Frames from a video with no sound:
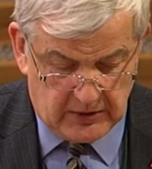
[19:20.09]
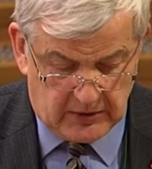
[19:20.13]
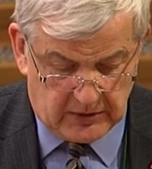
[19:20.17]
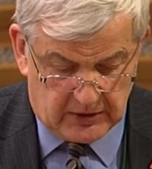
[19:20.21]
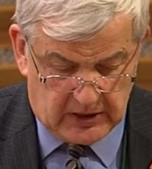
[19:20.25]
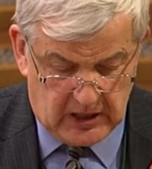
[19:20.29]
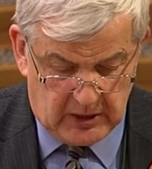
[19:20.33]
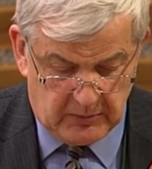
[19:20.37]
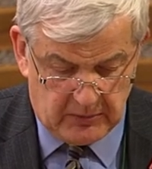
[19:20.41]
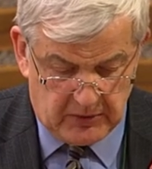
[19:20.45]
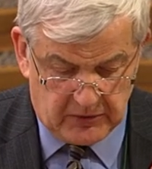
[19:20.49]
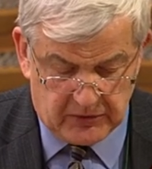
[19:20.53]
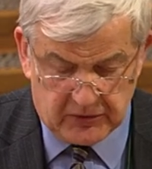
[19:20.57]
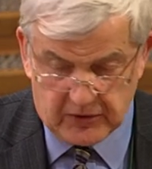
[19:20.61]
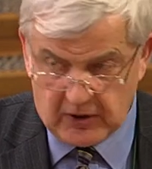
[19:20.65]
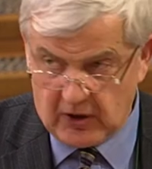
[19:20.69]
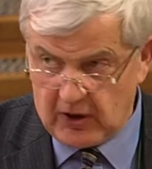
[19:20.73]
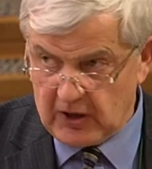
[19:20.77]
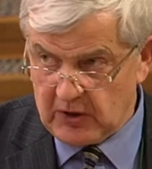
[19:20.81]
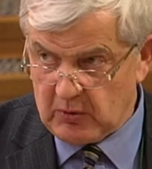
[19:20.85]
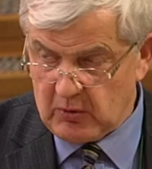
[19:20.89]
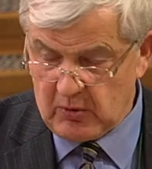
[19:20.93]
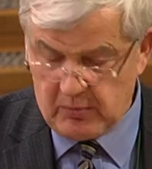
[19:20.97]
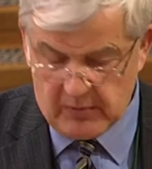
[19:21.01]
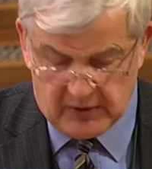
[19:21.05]
To keep this
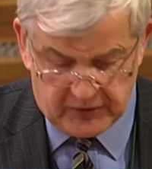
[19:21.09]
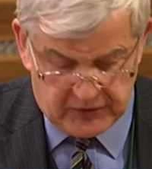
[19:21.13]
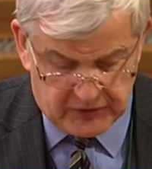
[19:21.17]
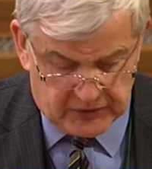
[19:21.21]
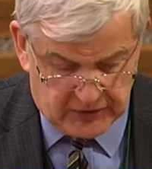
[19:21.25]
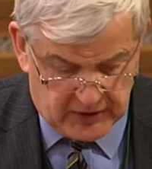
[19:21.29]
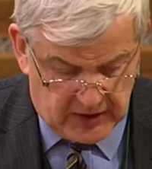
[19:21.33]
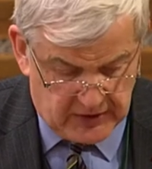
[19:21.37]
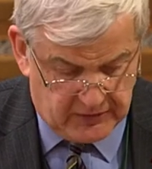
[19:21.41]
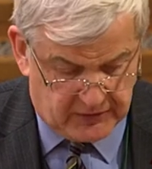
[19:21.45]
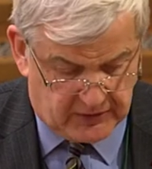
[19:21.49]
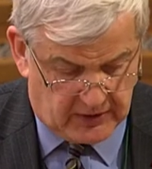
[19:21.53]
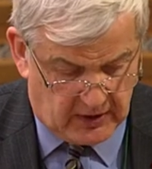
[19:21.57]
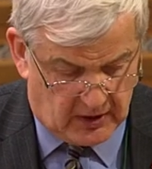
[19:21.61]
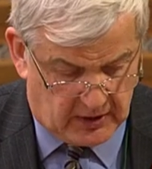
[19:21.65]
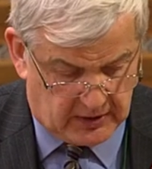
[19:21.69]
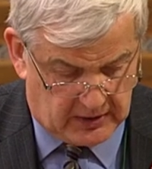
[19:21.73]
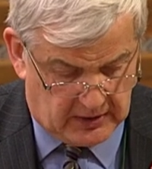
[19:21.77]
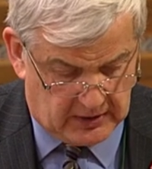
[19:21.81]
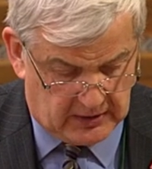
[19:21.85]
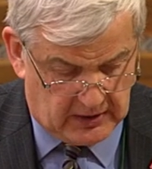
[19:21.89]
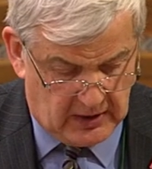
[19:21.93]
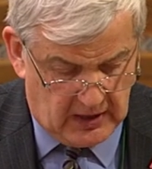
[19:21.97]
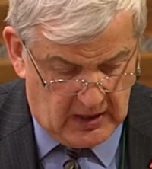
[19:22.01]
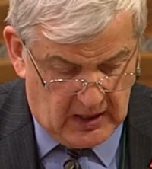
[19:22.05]
going, we must
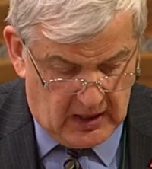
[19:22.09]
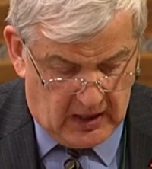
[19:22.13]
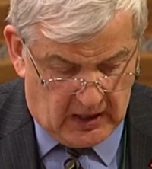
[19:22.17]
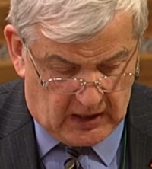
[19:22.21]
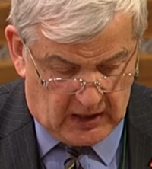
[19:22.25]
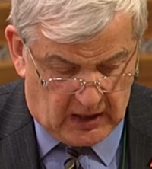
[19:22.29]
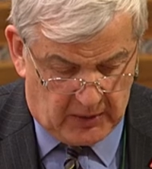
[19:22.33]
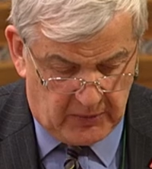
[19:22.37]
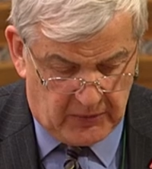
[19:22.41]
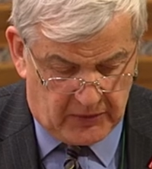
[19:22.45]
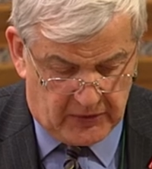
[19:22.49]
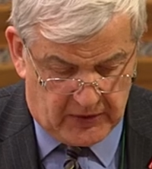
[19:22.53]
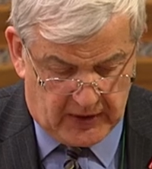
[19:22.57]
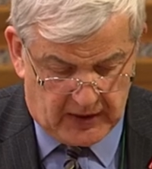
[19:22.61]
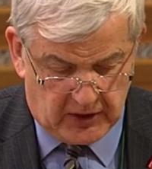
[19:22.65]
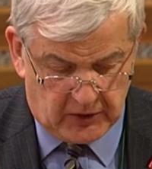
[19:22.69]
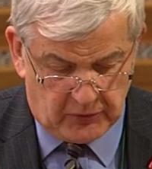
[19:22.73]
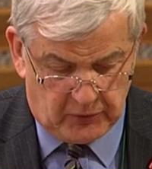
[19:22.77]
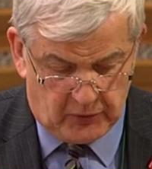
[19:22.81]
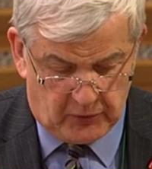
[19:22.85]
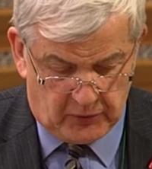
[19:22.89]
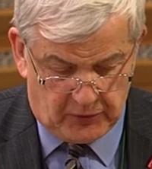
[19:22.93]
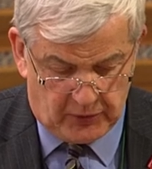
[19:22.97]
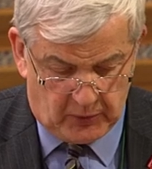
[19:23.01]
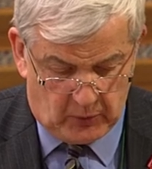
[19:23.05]
safeguard it, and I'm
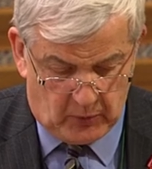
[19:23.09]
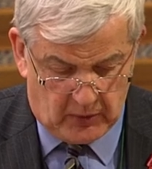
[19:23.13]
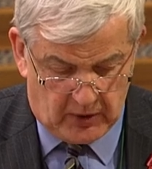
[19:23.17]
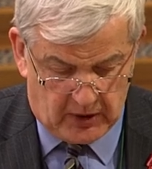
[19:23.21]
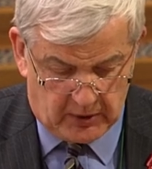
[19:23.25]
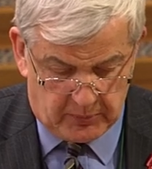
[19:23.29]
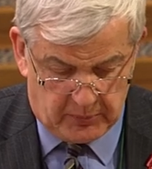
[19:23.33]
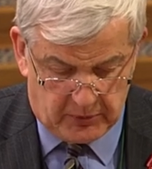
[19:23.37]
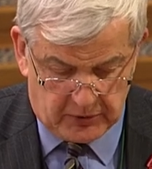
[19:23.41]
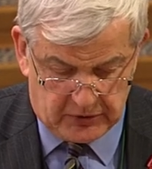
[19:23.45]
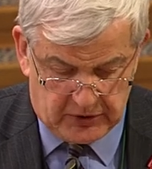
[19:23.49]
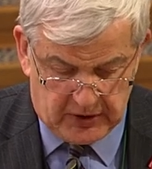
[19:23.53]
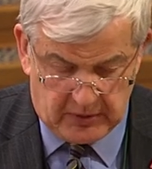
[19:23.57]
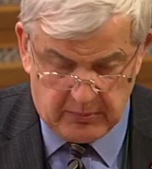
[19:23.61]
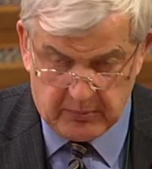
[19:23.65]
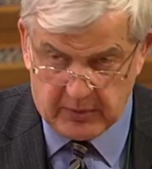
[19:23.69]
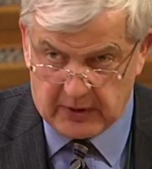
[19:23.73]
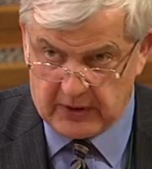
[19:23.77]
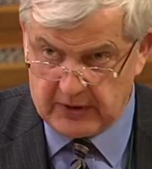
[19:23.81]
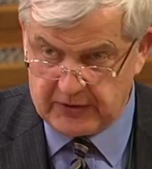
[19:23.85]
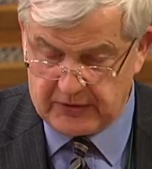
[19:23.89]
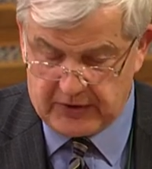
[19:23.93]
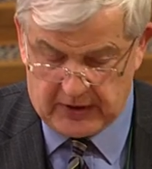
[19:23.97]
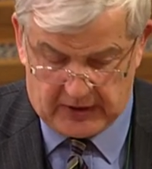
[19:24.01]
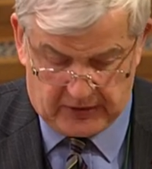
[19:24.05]
thankful for the work put in
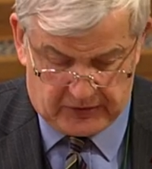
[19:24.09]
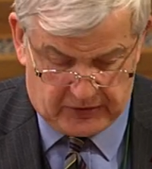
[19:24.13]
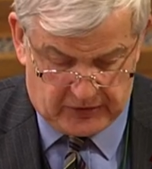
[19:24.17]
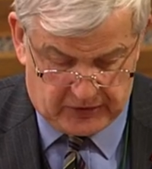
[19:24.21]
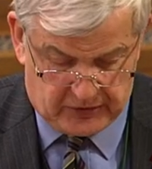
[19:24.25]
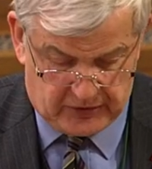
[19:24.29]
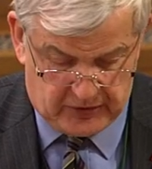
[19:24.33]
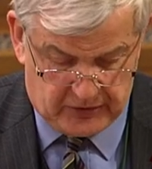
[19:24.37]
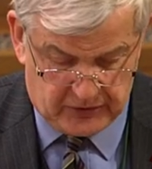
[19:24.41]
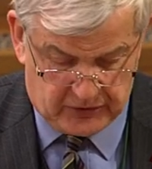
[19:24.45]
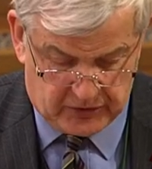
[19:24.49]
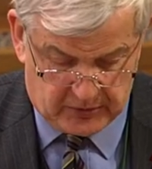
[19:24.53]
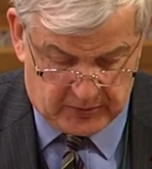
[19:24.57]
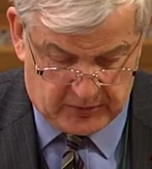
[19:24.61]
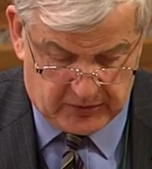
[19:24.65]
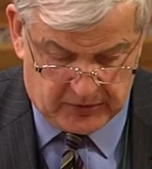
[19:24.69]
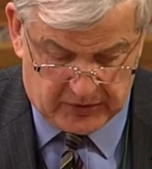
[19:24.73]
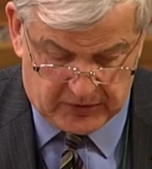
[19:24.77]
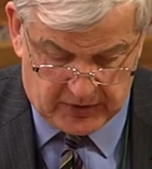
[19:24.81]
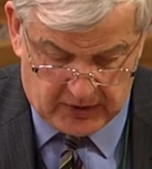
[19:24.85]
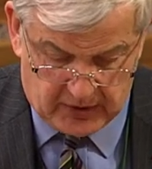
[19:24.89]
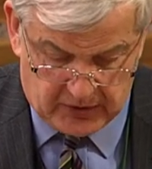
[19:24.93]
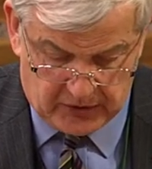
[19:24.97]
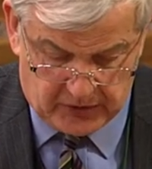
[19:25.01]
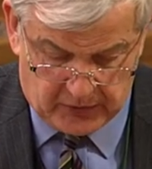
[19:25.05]
by the Texas
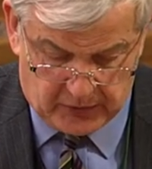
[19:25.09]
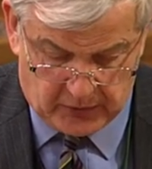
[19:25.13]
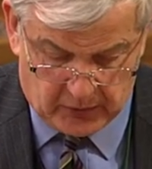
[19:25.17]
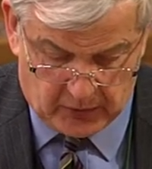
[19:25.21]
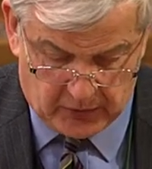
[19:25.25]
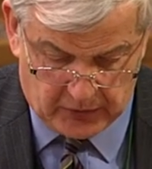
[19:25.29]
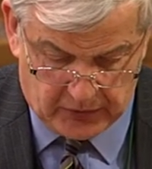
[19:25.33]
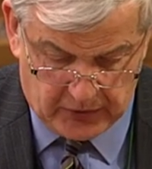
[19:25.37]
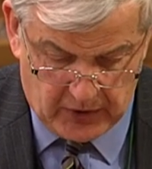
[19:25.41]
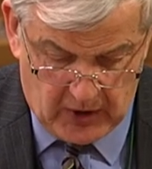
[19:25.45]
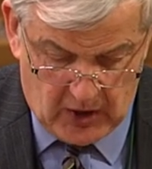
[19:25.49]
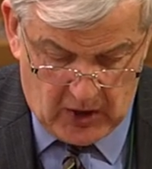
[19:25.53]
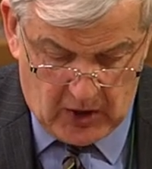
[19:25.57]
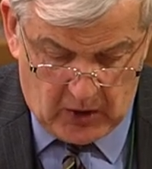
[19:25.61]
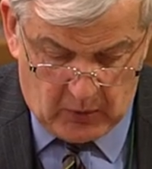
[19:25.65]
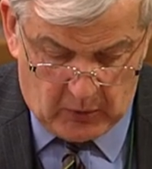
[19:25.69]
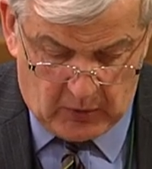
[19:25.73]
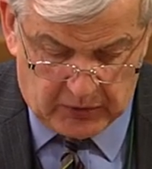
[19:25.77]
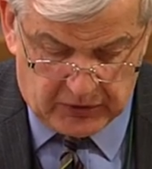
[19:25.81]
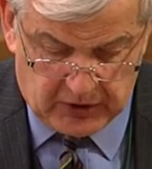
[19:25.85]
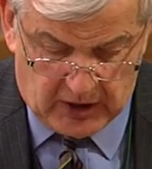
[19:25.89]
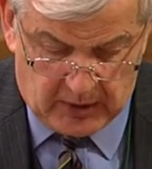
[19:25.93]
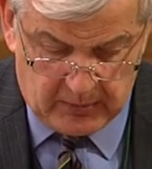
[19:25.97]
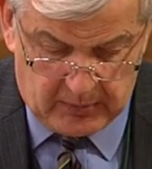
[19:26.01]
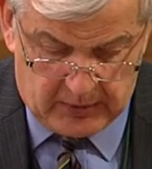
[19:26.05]
Instruments Task Force,
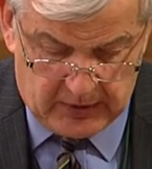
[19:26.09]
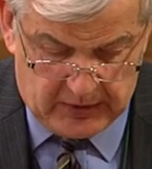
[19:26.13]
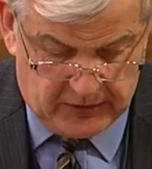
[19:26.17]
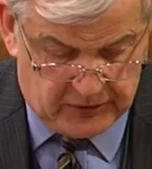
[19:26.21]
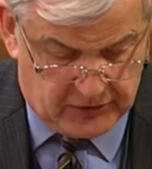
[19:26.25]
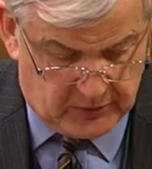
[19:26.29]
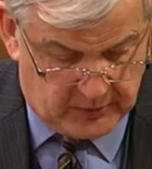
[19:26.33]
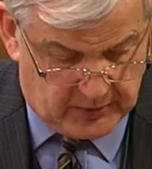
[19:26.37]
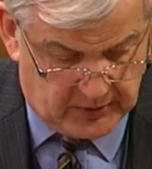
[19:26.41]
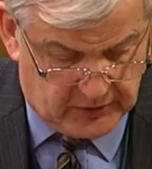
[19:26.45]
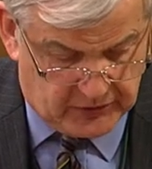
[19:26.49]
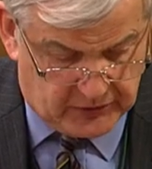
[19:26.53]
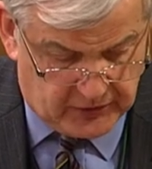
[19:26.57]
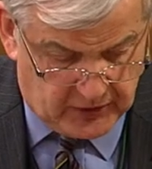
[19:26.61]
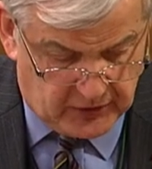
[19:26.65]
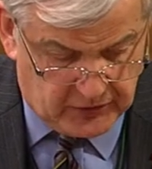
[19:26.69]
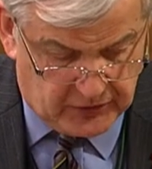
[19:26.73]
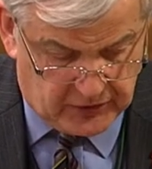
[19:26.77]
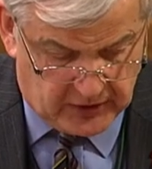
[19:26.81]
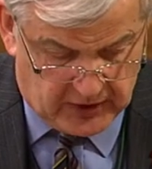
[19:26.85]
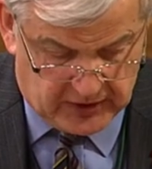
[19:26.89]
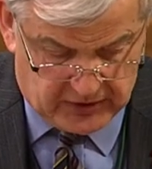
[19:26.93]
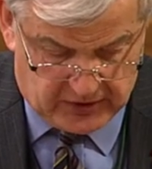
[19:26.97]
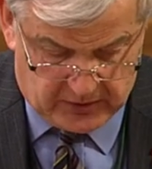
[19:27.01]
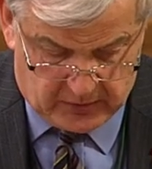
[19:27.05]
which I'm pleased to be
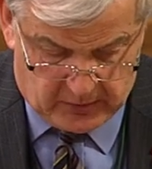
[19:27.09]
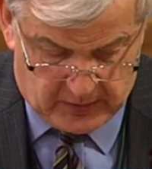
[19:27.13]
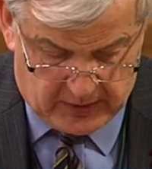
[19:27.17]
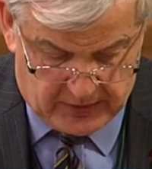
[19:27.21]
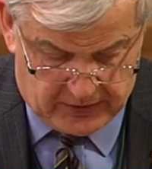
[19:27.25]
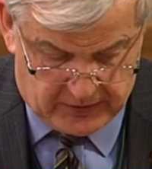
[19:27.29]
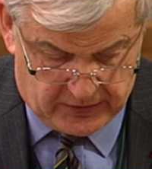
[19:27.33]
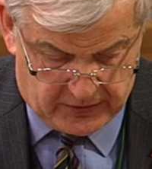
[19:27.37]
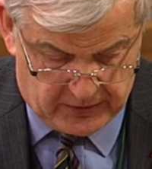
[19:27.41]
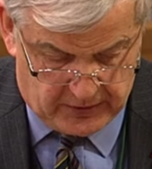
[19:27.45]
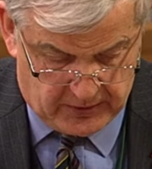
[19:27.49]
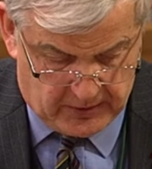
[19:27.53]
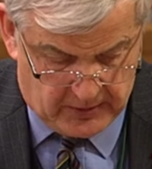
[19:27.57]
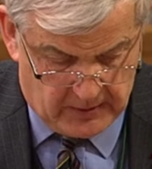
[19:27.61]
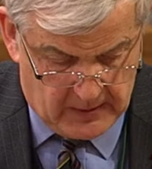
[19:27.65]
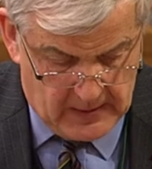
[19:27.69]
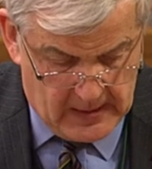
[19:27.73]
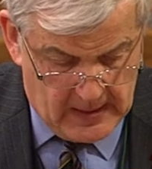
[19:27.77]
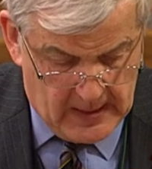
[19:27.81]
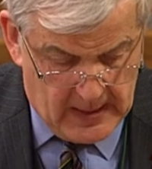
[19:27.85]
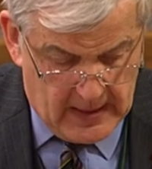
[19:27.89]
associated with, too.